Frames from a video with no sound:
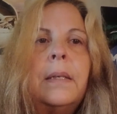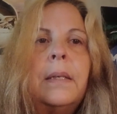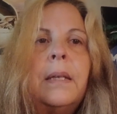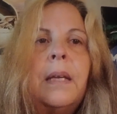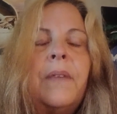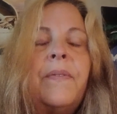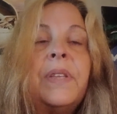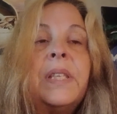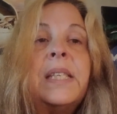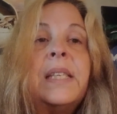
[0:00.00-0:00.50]

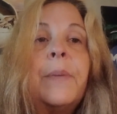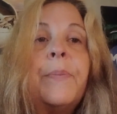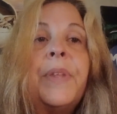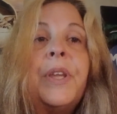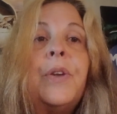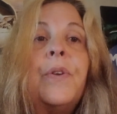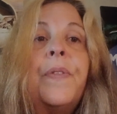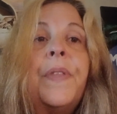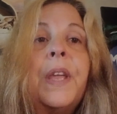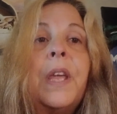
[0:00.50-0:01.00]
if it's something
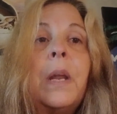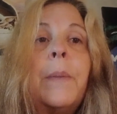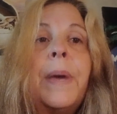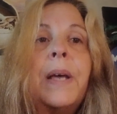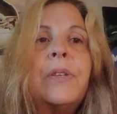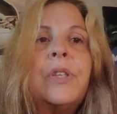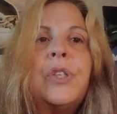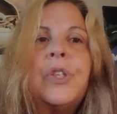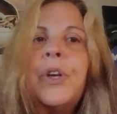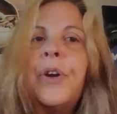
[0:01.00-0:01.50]
you're thinking
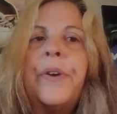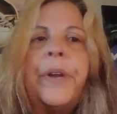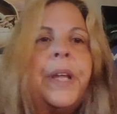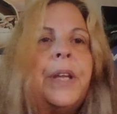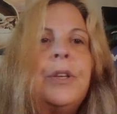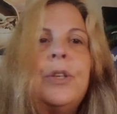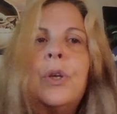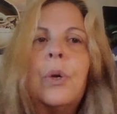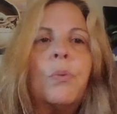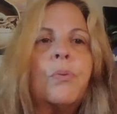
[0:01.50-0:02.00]
about
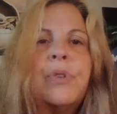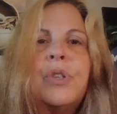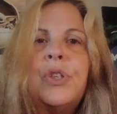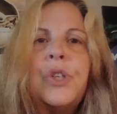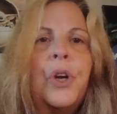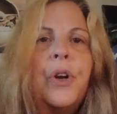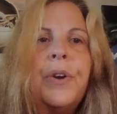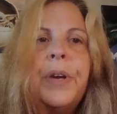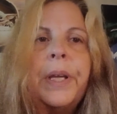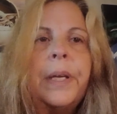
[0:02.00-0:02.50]
starting, don't
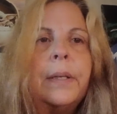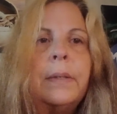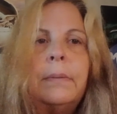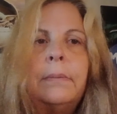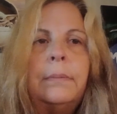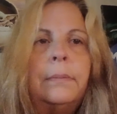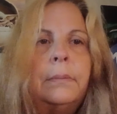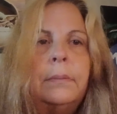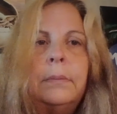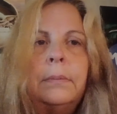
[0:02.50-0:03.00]
start it.
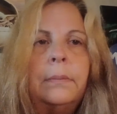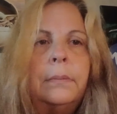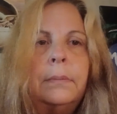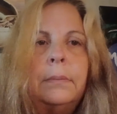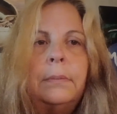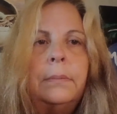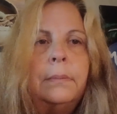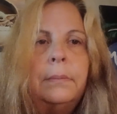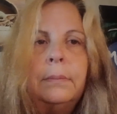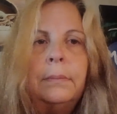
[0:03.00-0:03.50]

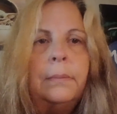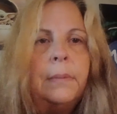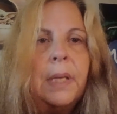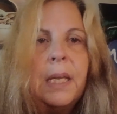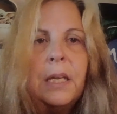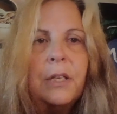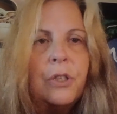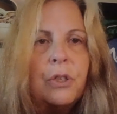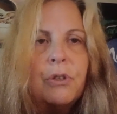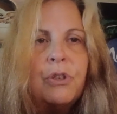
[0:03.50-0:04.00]

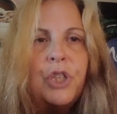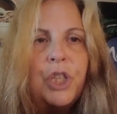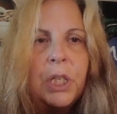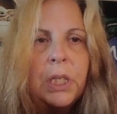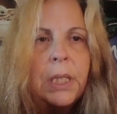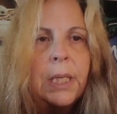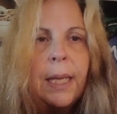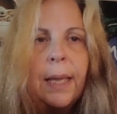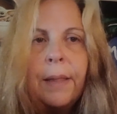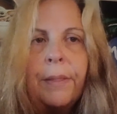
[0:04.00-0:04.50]
Get your
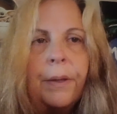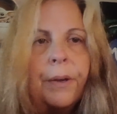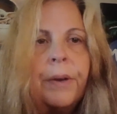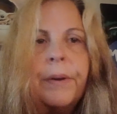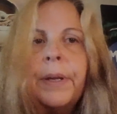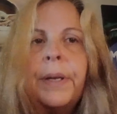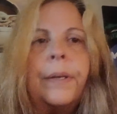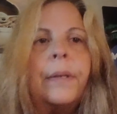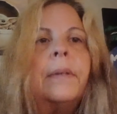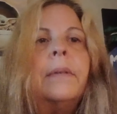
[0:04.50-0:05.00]
shit together
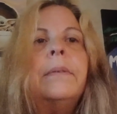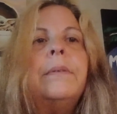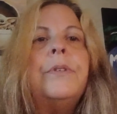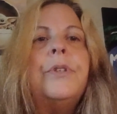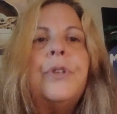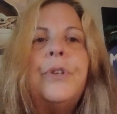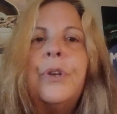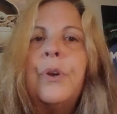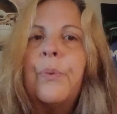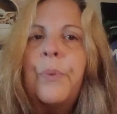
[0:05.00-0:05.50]
and
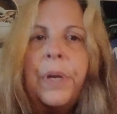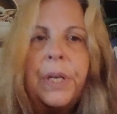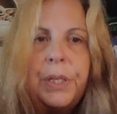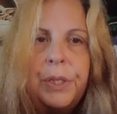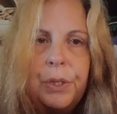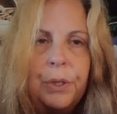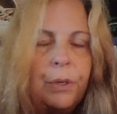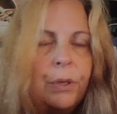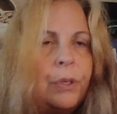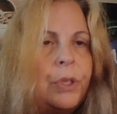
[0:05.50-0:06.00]
do your
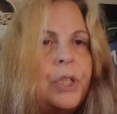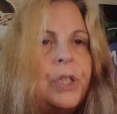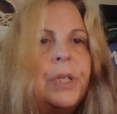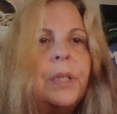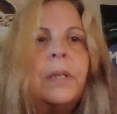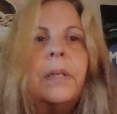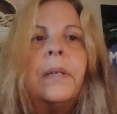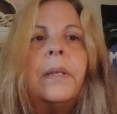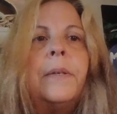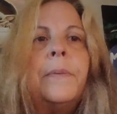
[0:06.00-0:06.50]
research
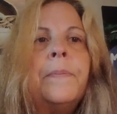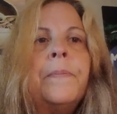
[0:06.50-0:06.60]
and,